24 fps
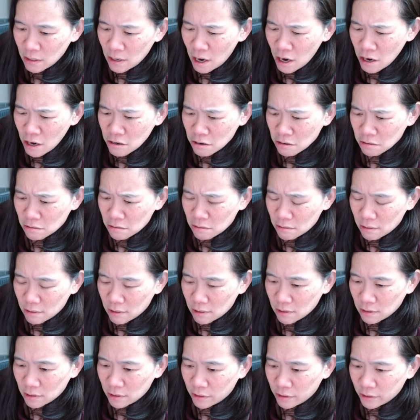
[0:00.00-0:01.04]
Oh,
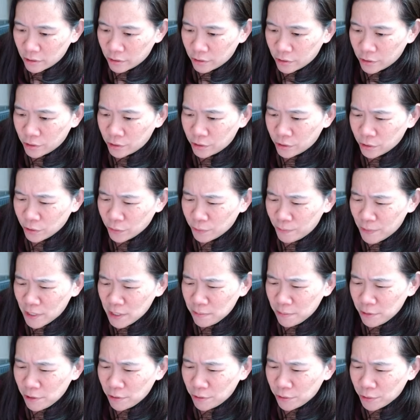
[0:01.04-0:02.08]
so
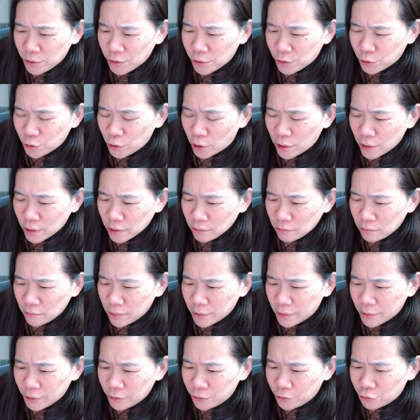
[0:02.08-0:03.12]
maybe you start
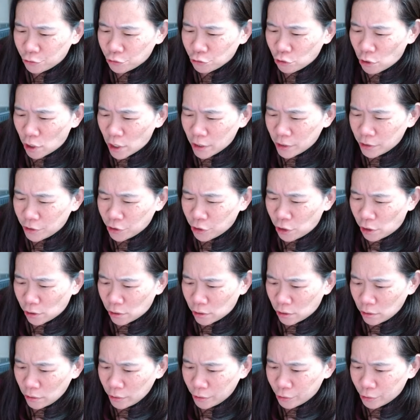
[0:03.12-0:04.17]
with a dry charcoal